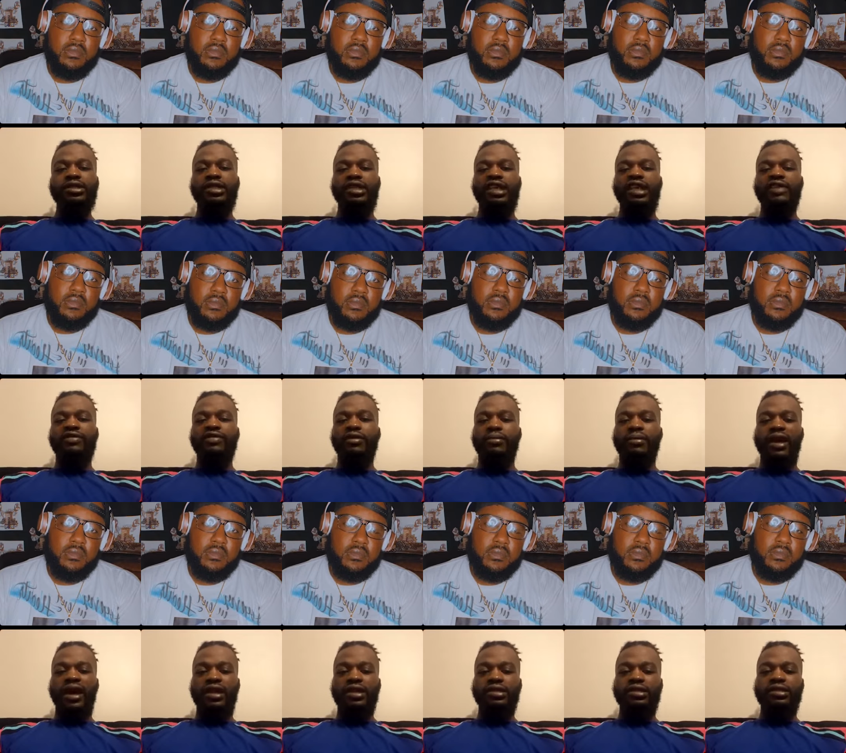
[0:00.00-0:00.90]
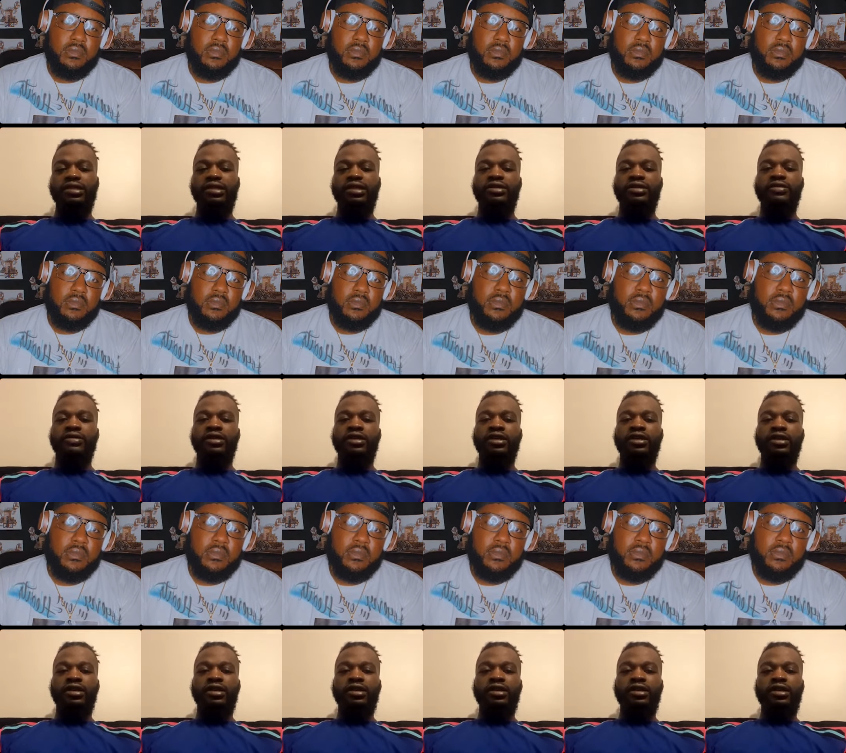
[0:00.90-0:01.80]
Speaker 1: even balance of
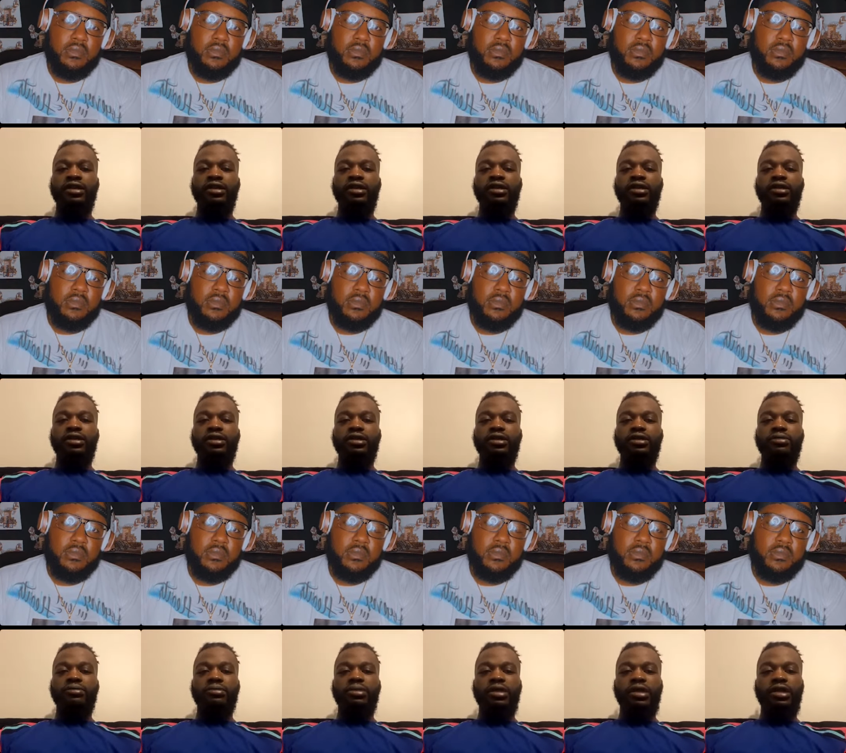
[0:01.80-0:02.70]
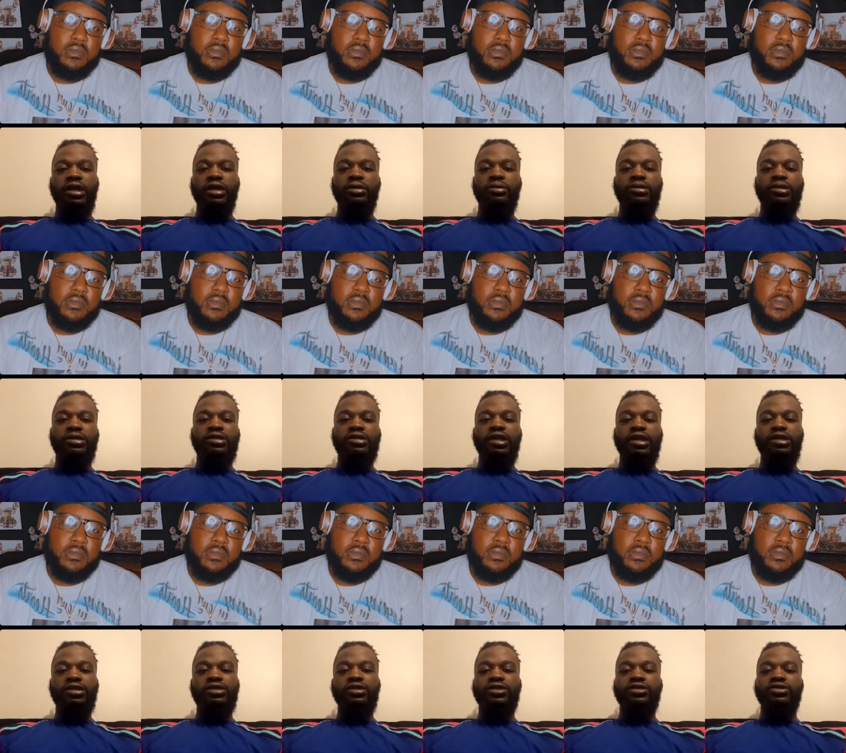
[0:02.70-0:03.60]
being able to chase
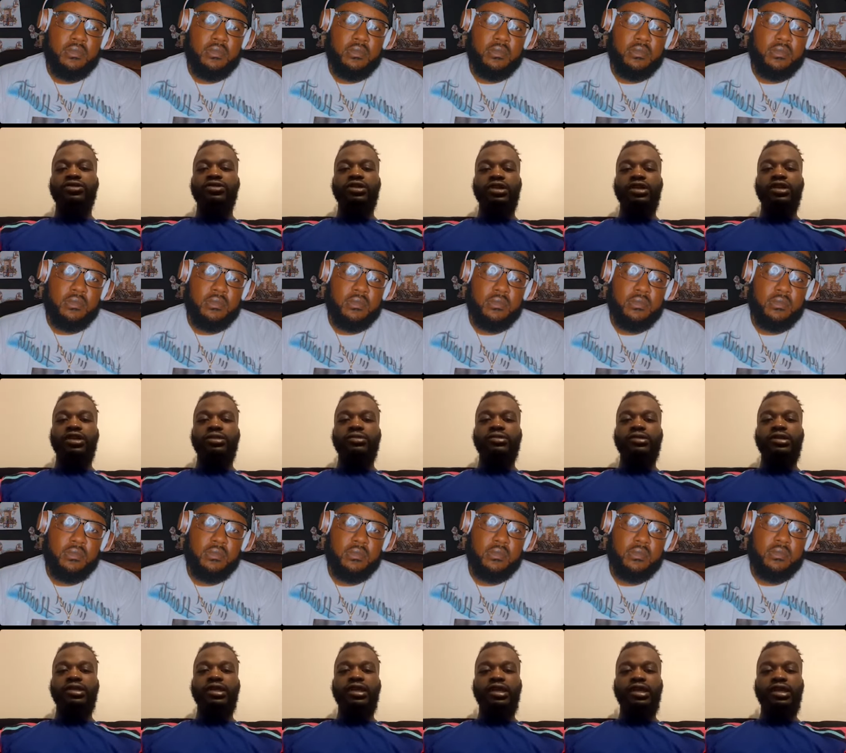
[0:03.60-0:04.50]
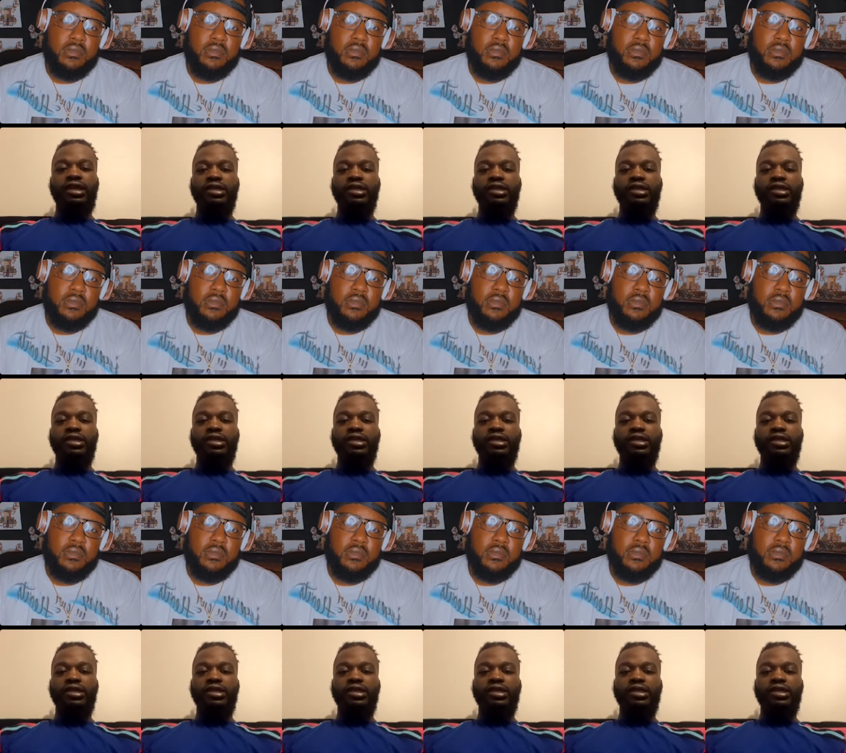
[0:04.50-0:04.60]
your dream, able to